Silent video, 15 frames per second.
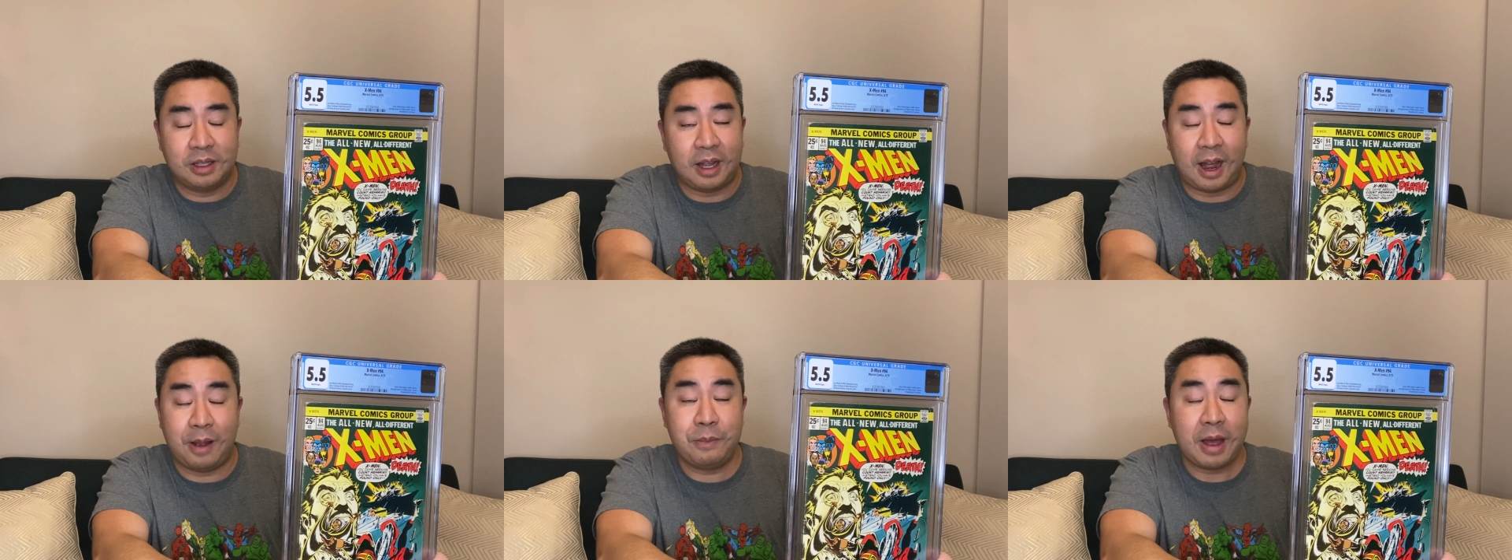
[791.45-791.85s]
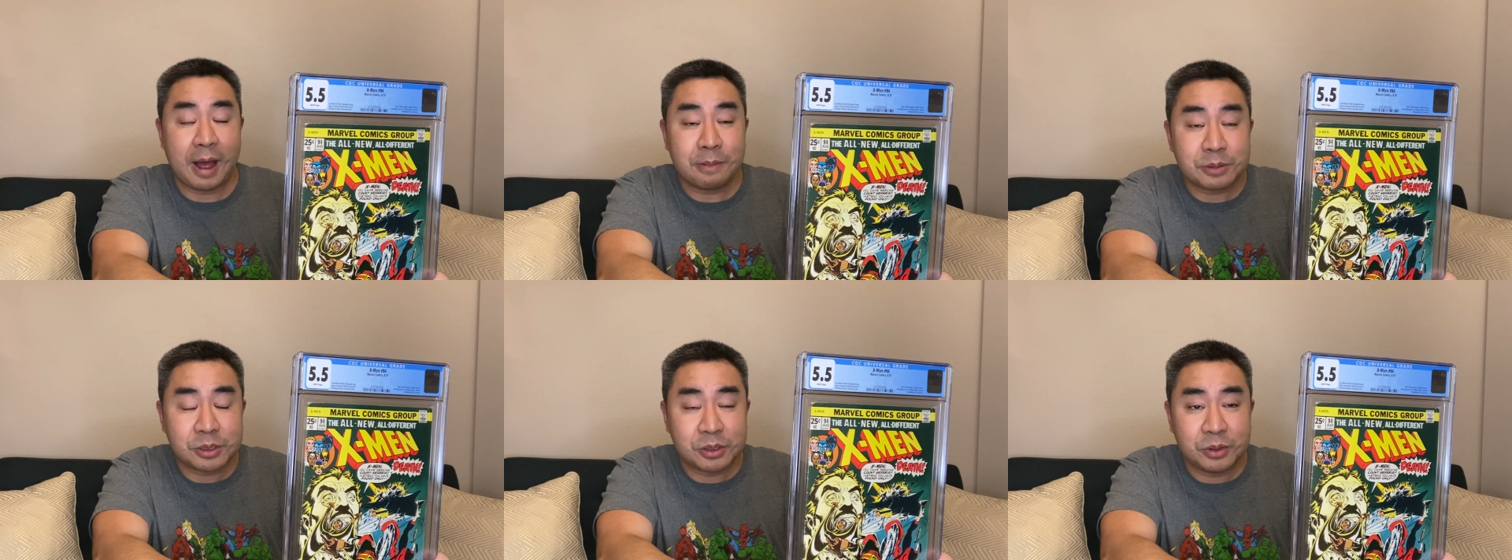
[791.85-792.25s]

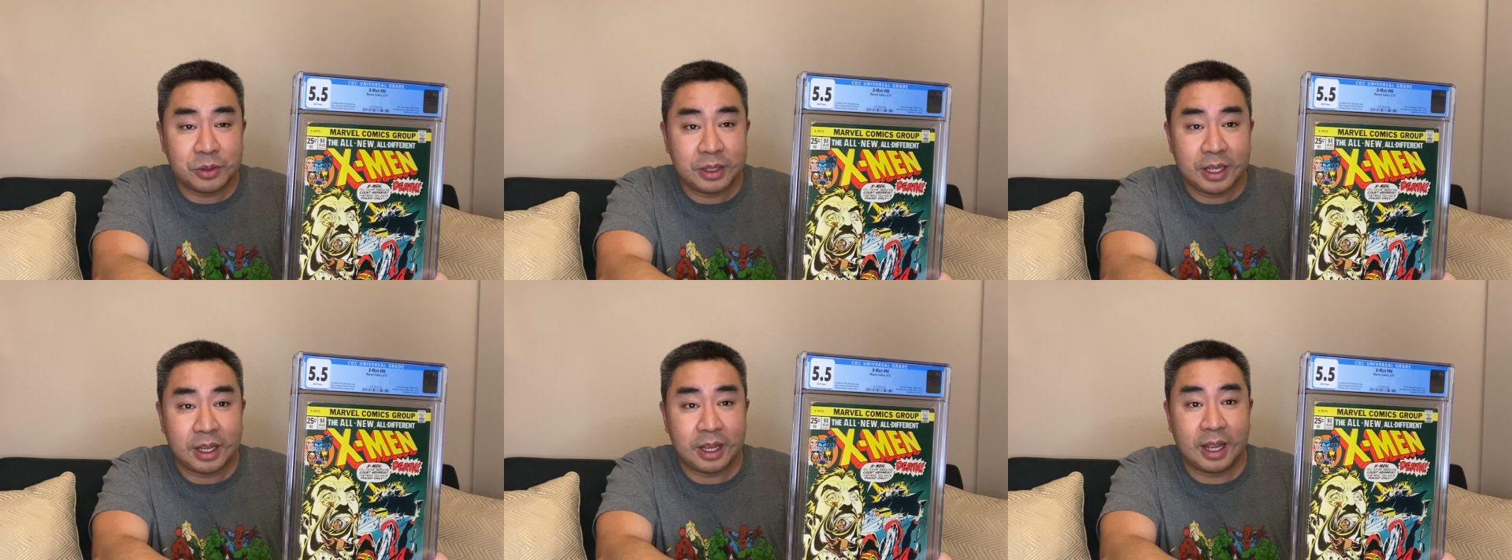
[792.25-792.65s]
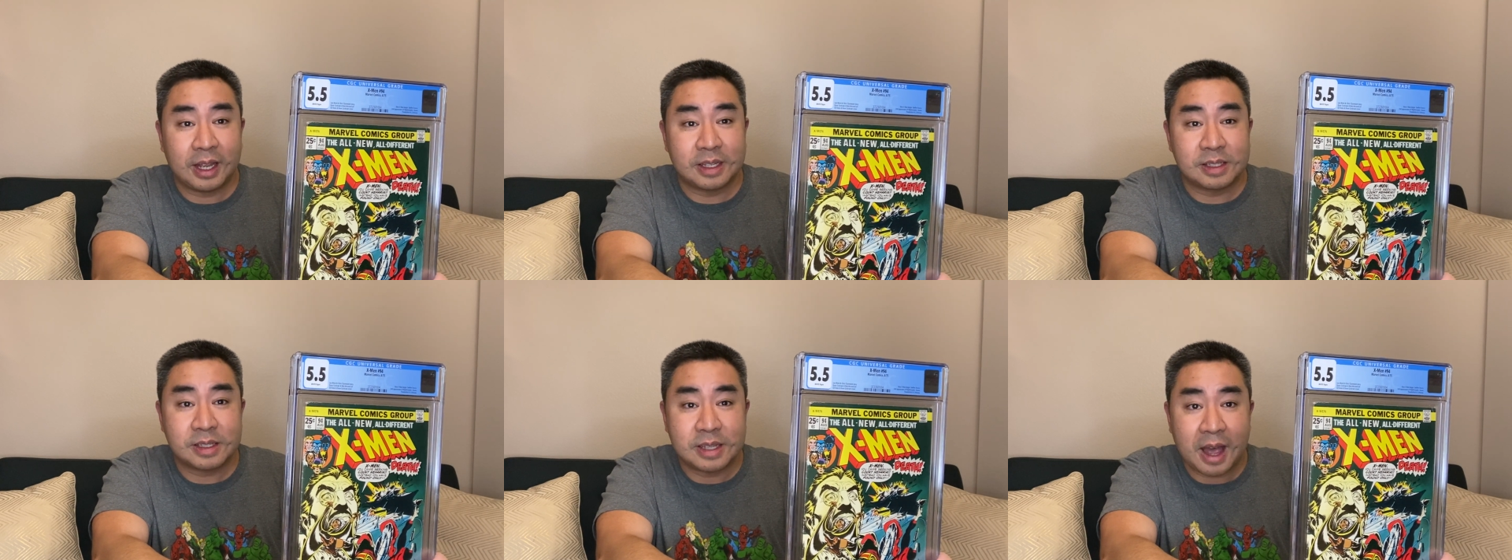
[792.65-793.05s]
absolutely
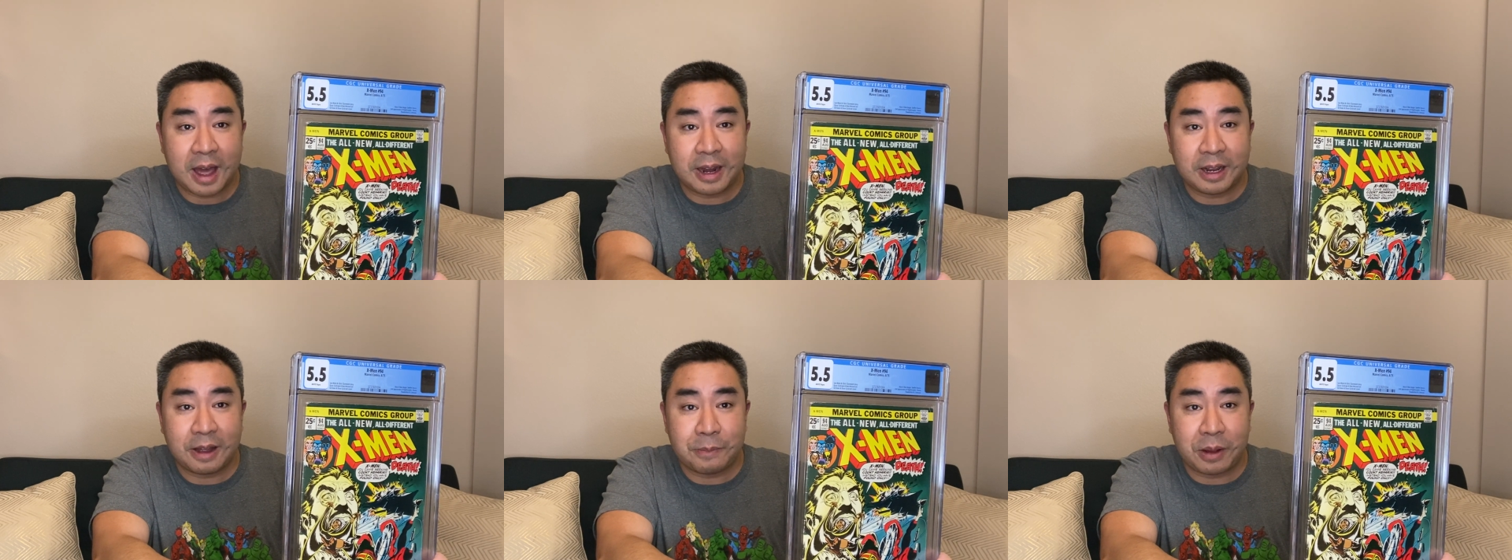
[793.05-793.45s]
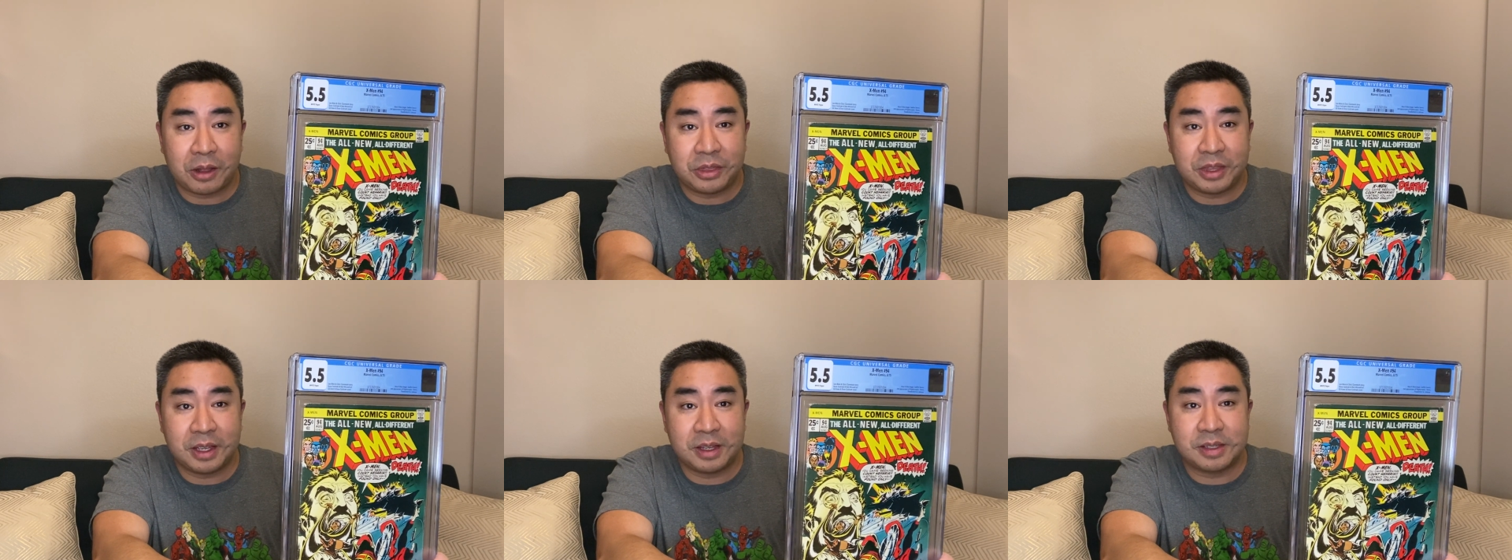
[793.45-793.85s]
ecstatic
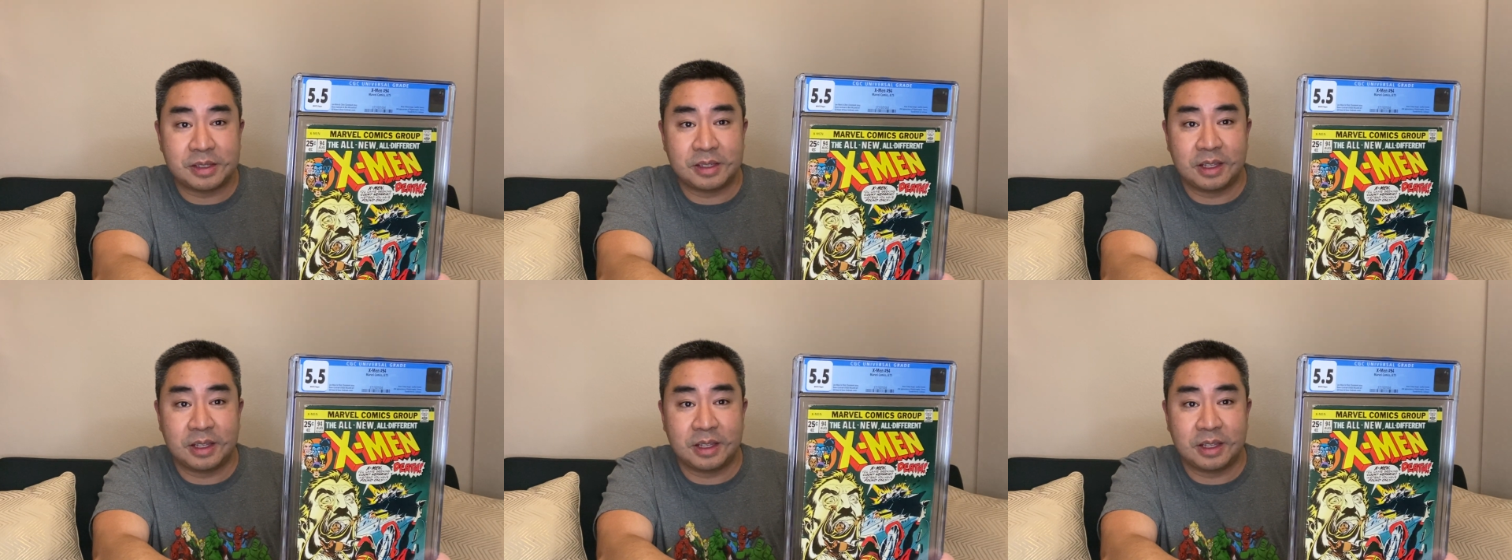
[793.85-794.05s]
about this.